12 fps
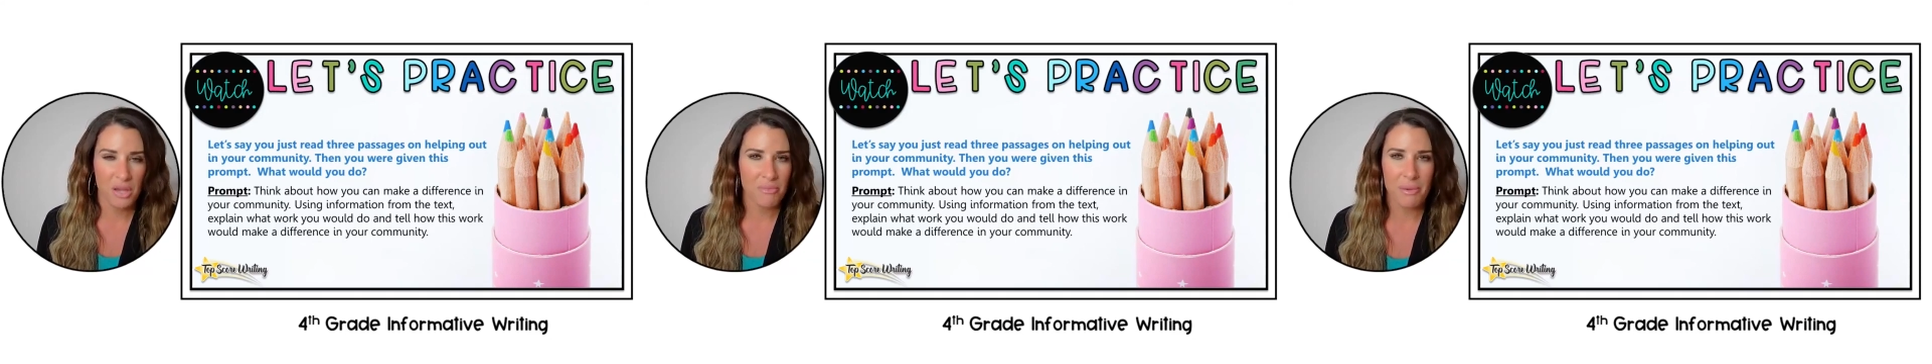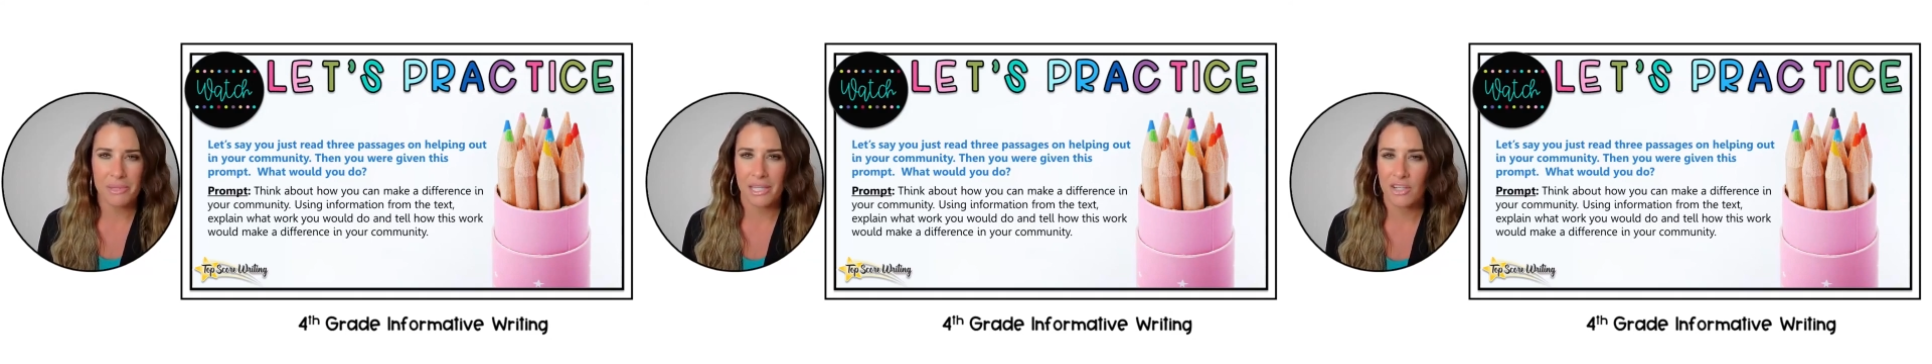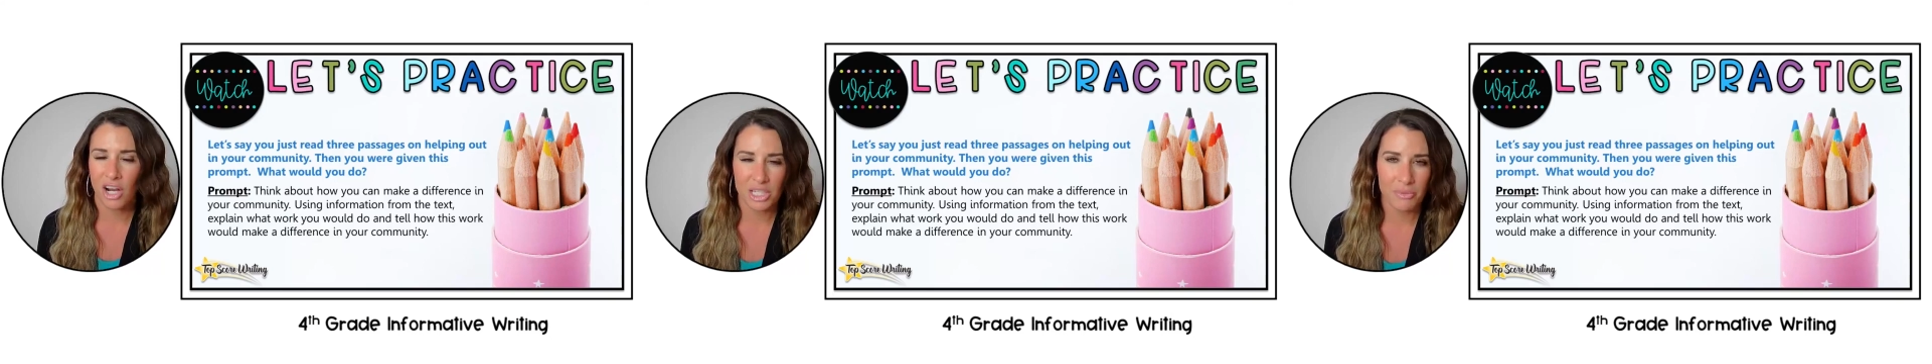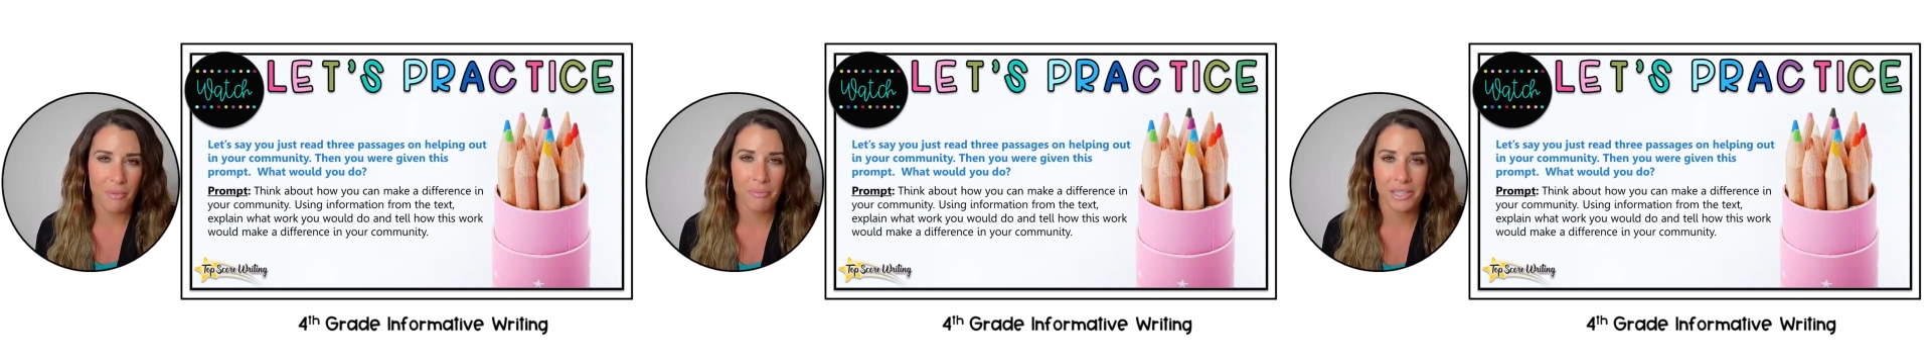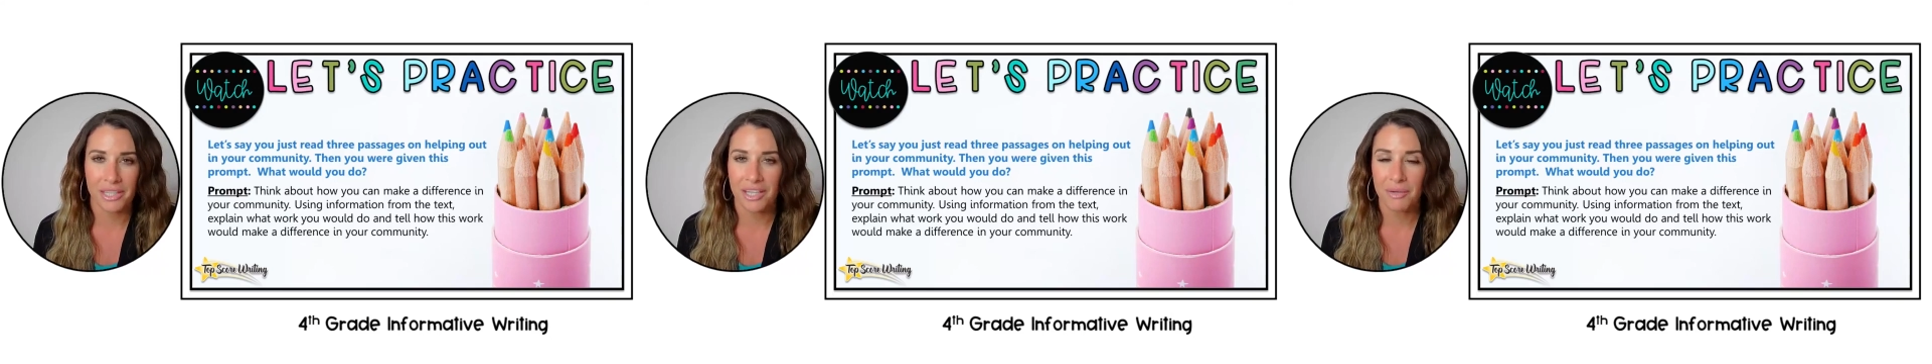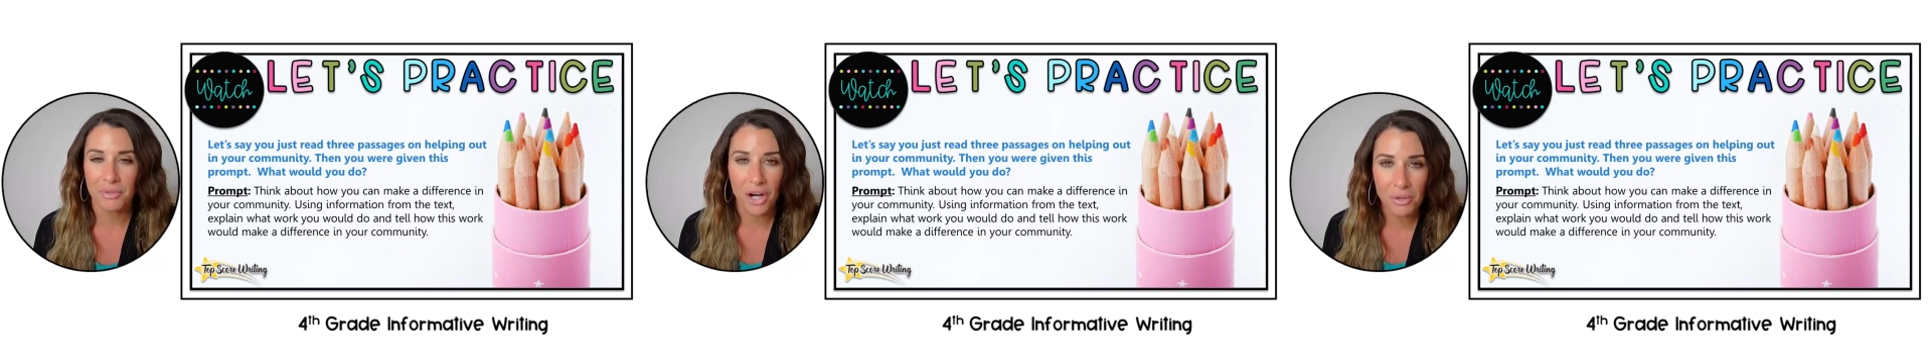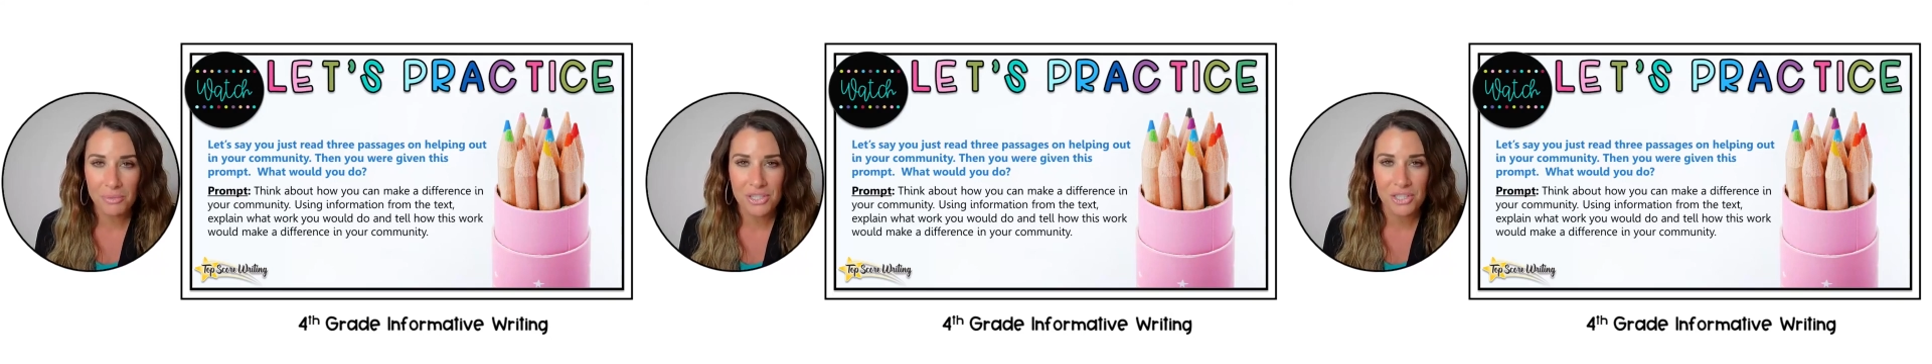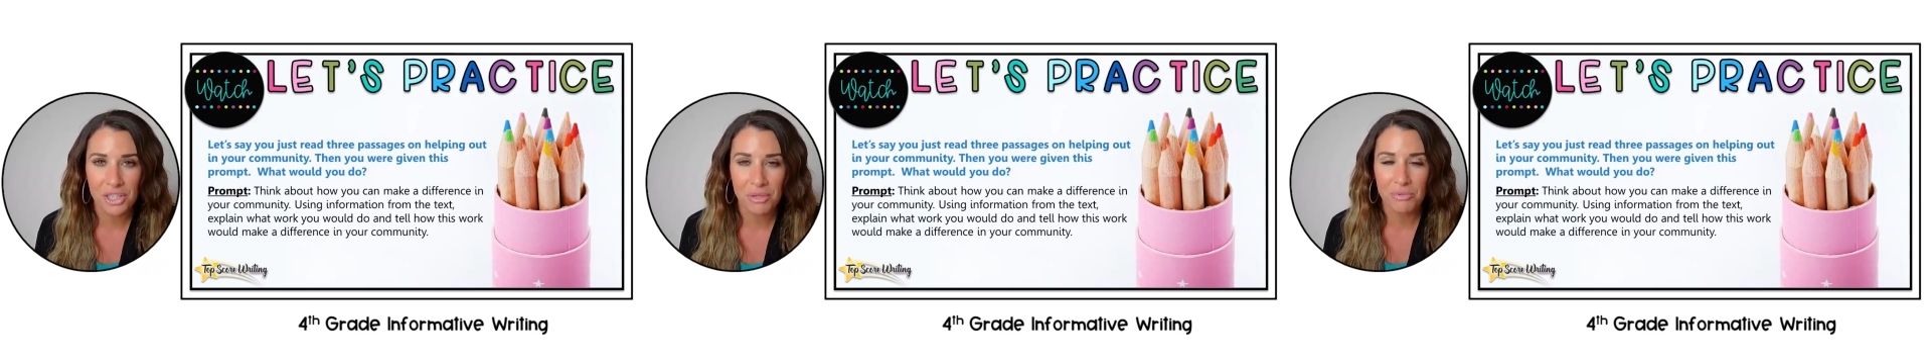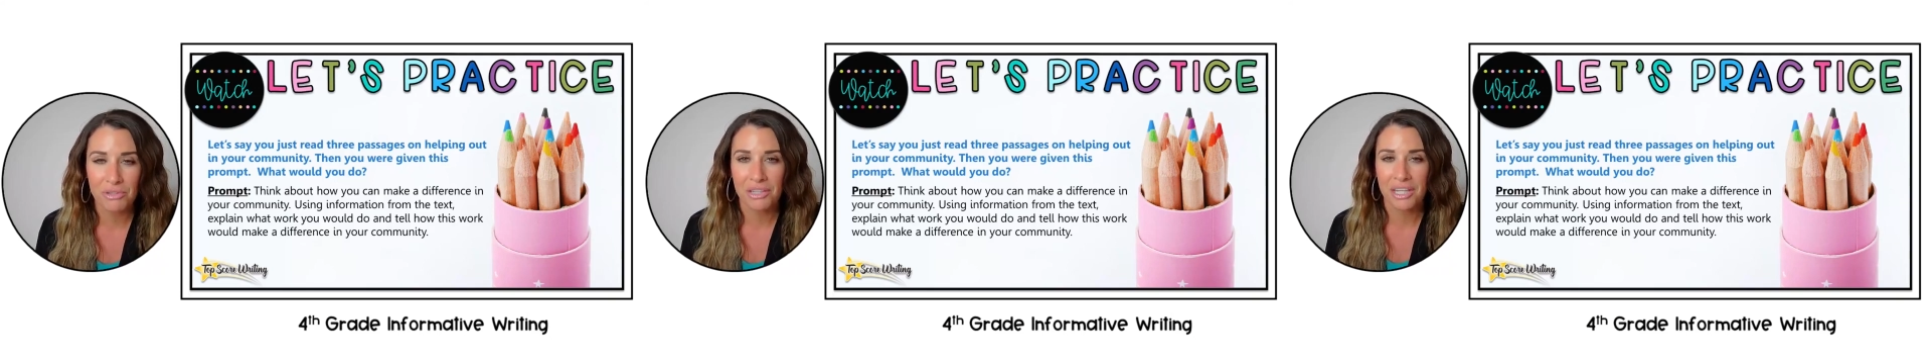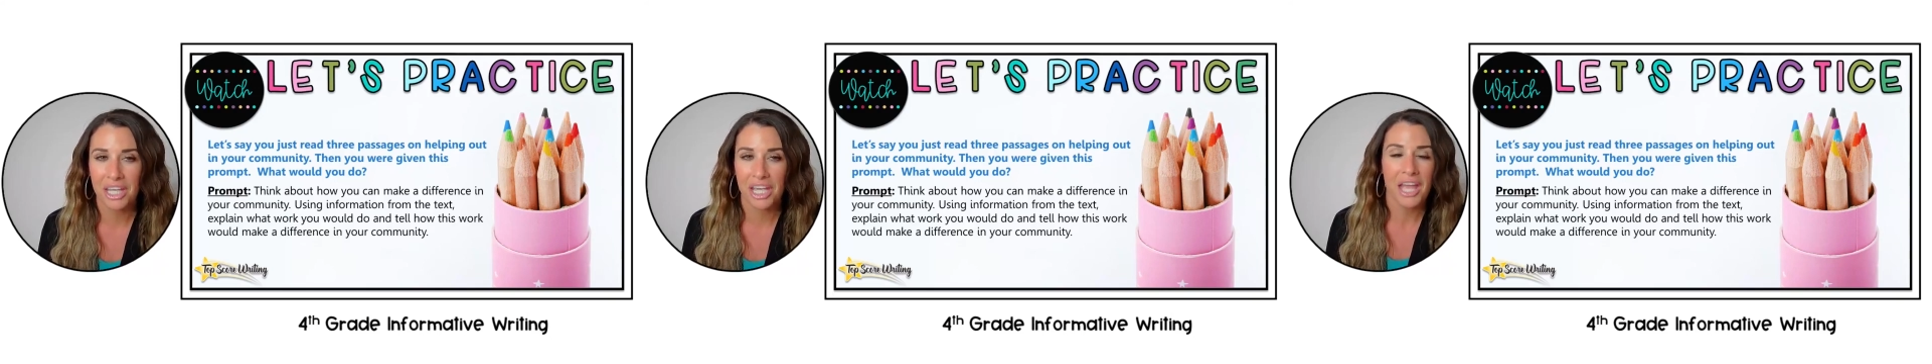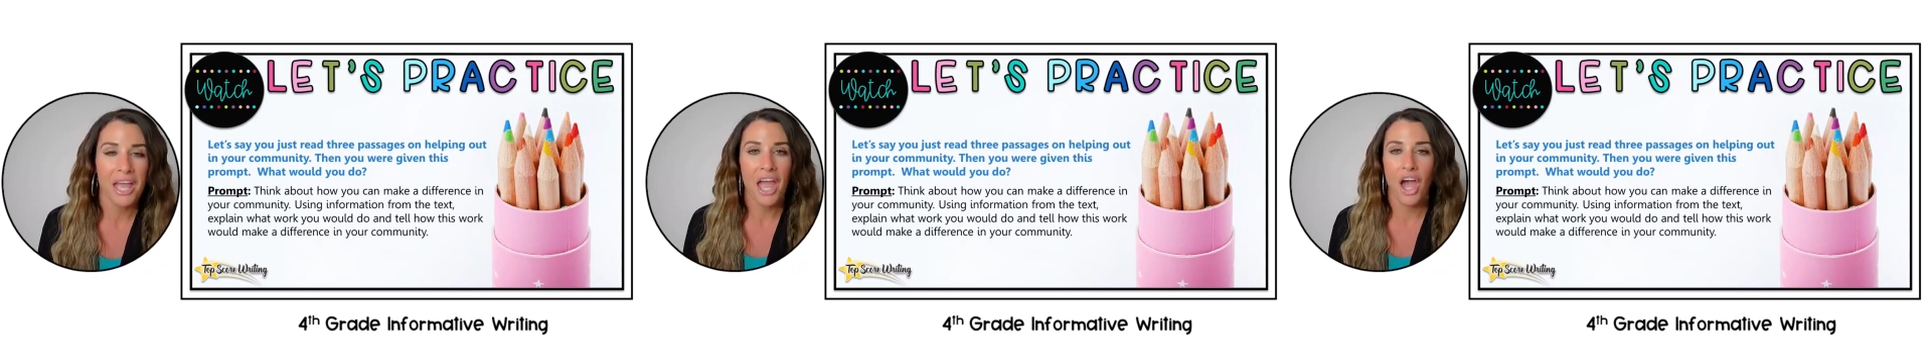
Maybe they talked about picking up garbage in the community,